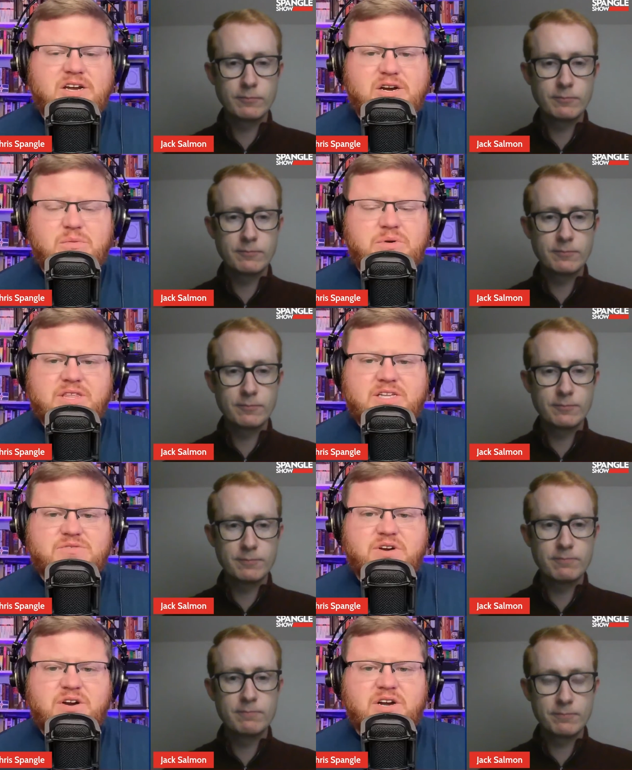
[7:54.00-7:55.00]
Speaker 1: there. But that's
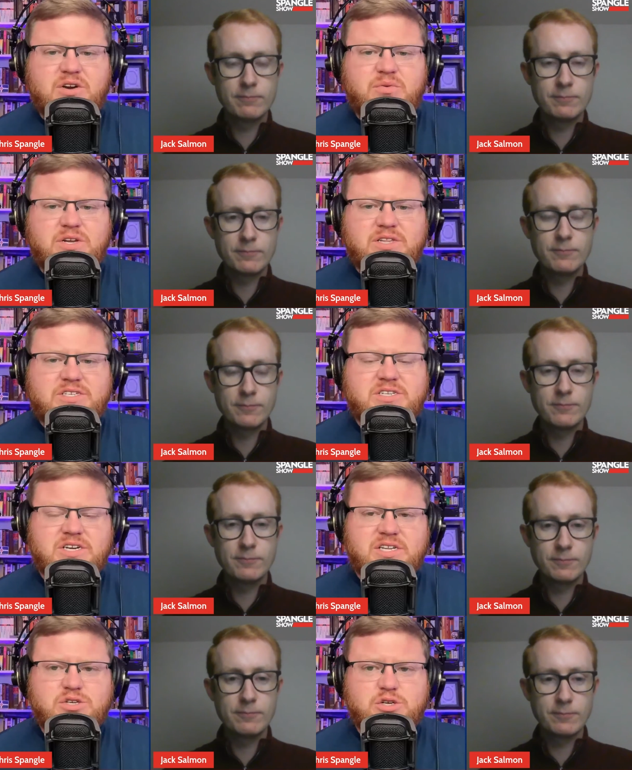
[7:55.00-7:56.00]
very unrealistic
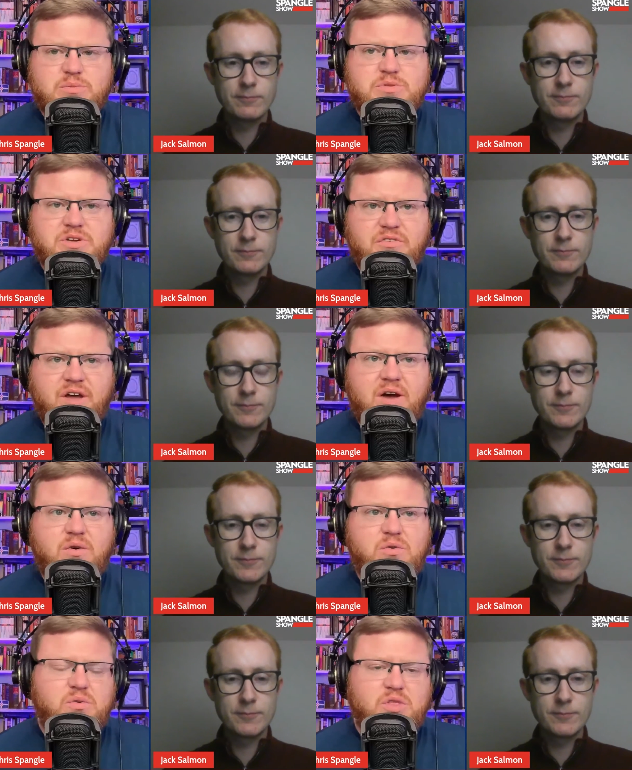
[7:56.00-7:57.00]
in terms of
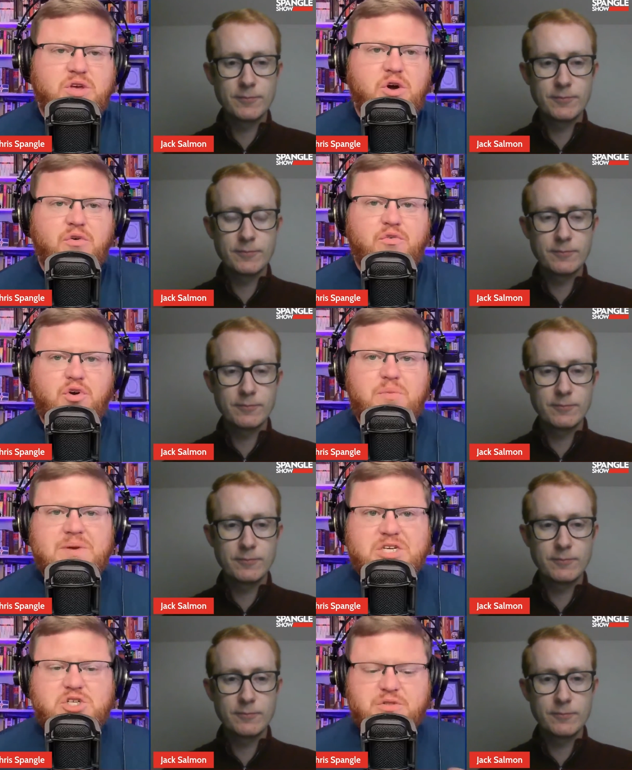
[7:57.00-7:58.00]
how the overall
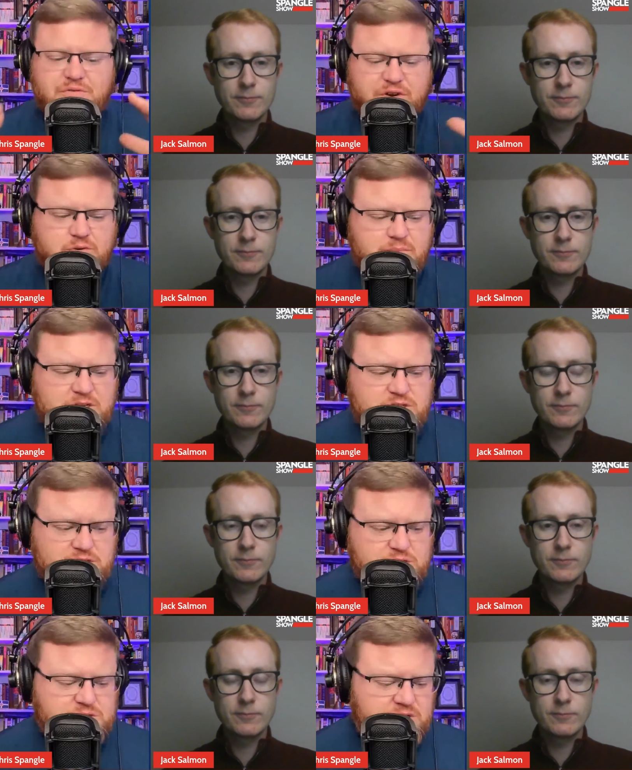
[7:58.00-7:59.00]
picture of the federal budget
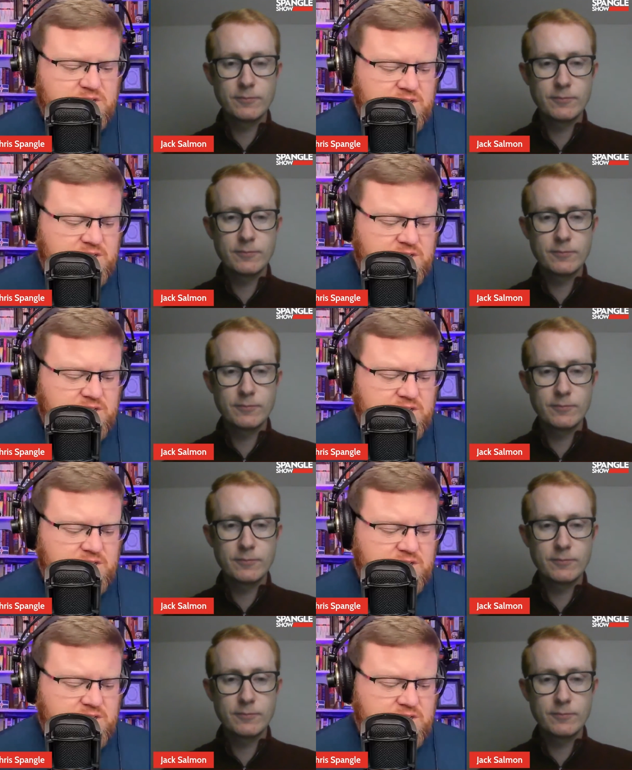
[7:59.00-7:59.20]
is